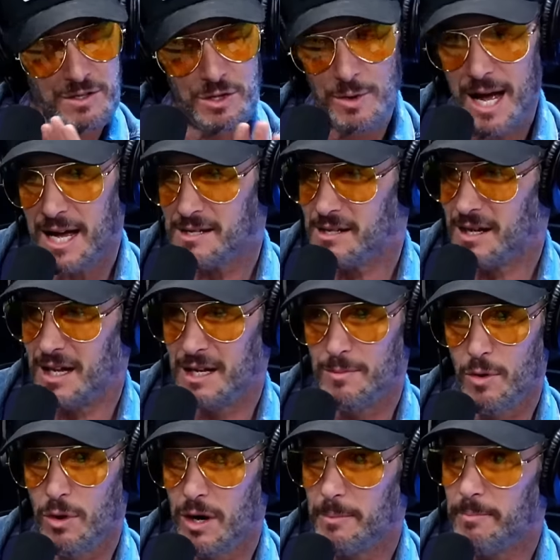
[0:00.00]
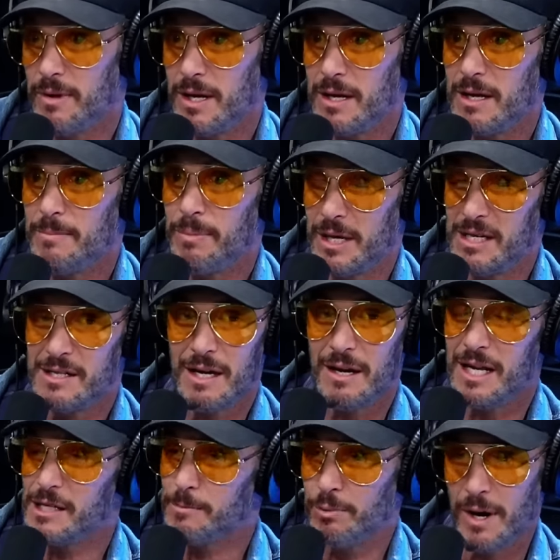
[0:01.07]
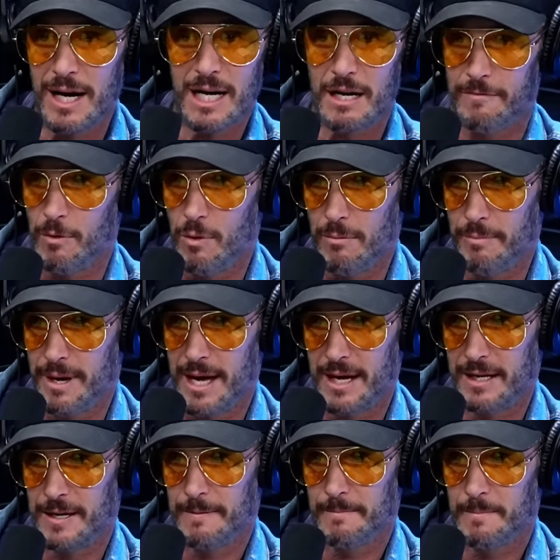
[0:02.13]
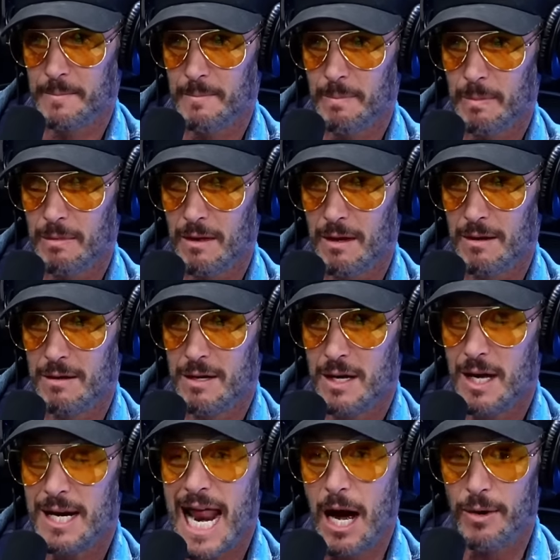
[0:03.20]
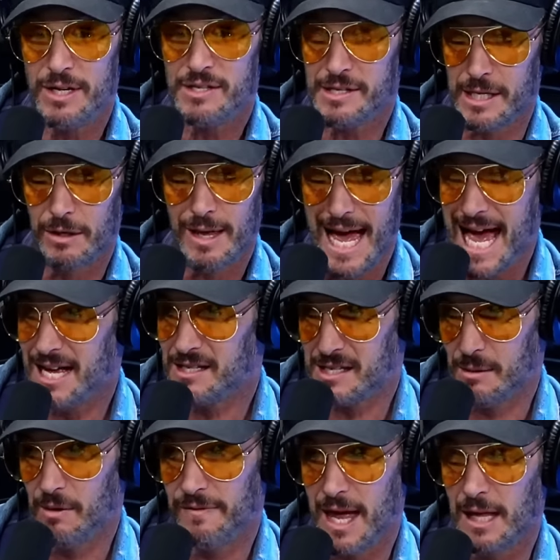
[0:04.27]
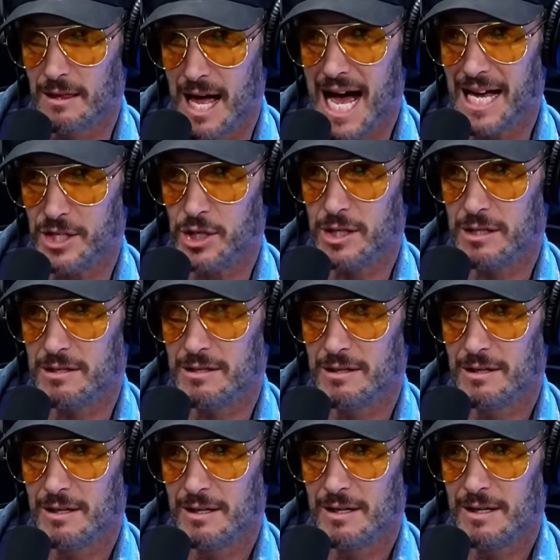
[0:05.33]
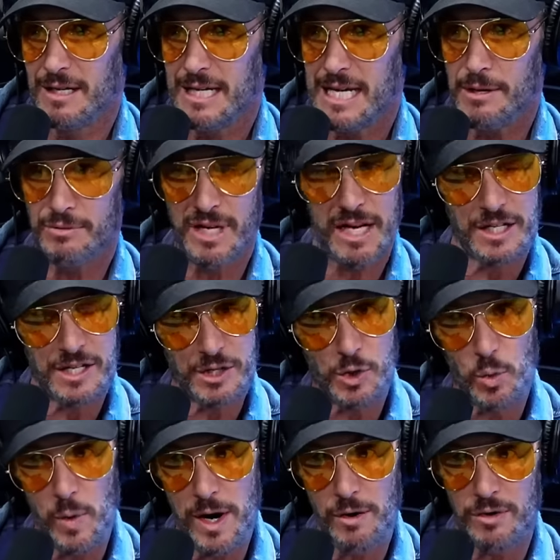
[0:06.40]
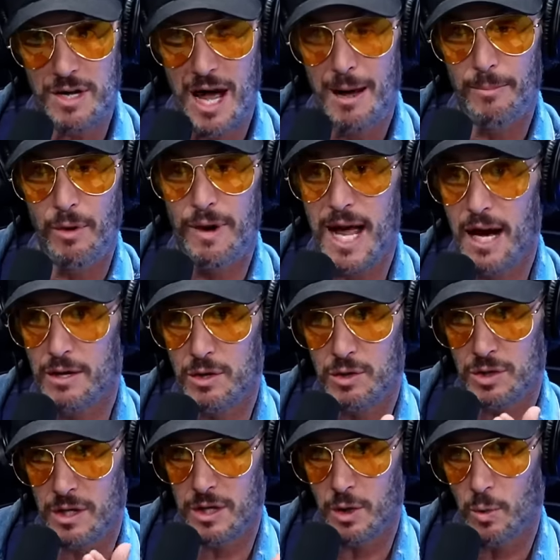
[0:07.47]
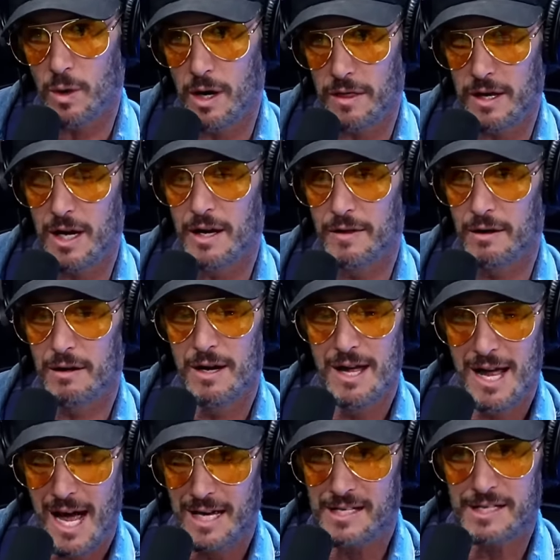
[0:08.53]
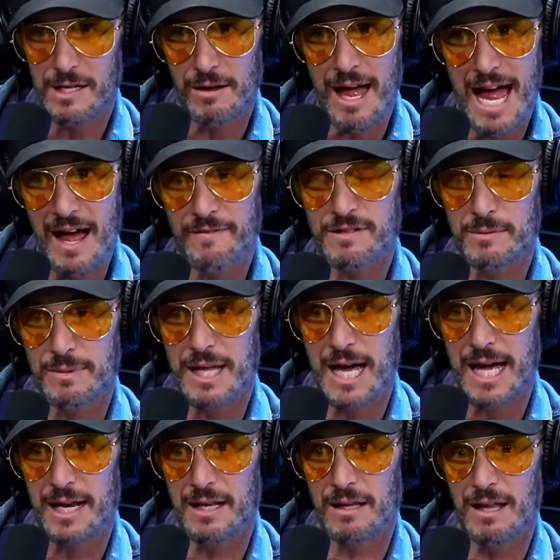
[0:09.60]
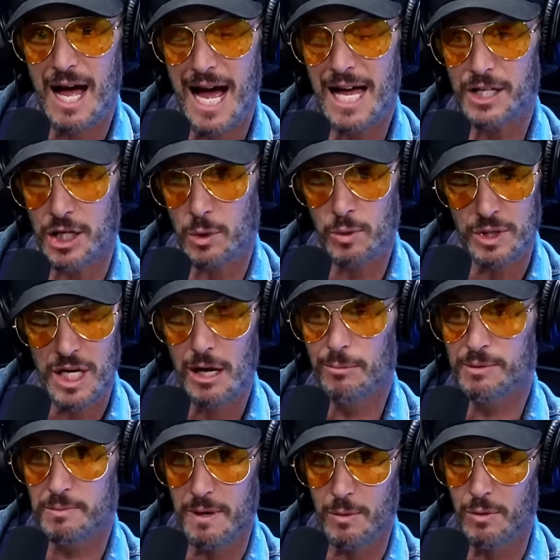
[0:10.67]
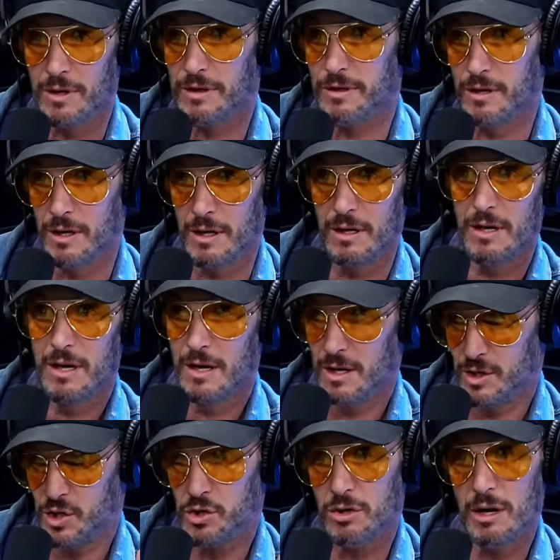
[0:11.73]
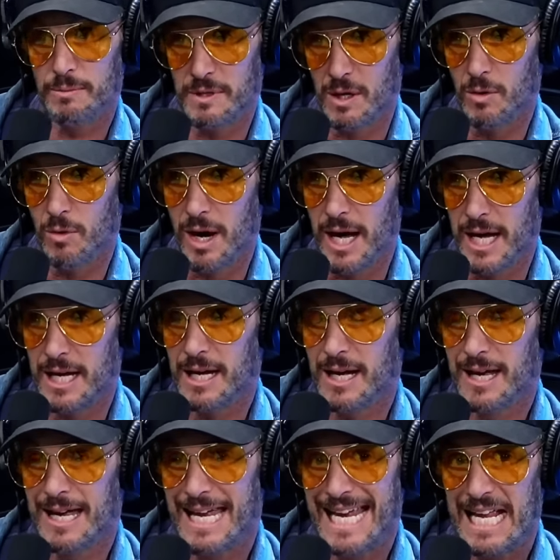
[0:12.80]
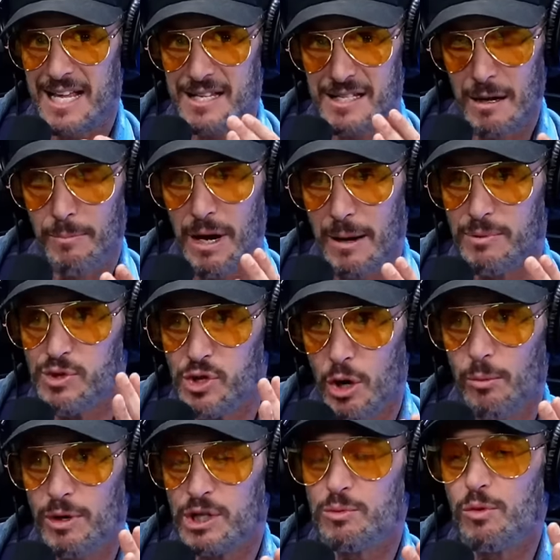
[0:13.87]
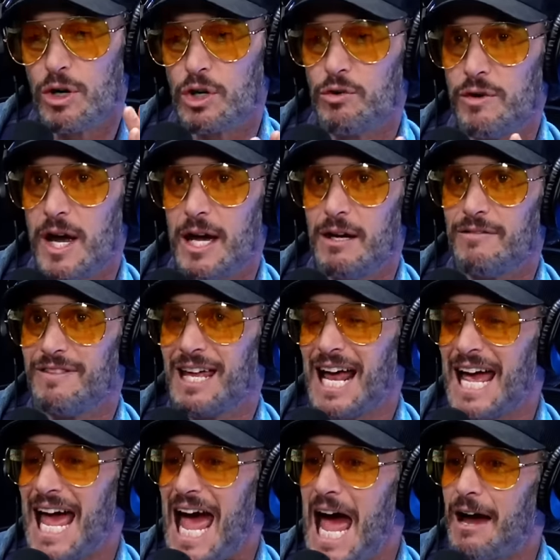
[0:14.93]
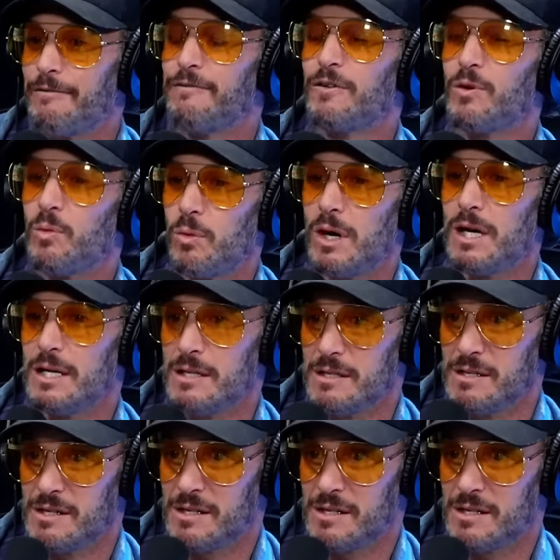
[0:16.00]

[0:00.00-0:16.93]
do acid anymore. Oh. But he said his brain never went back. Now he still has some of that logic. He was like, it's such a weird combo now. Usually you're one or the other. I still have some of that logic, which helps me with the script in a way. Right, right, right. He said, but I'm so much more creative than I ever was.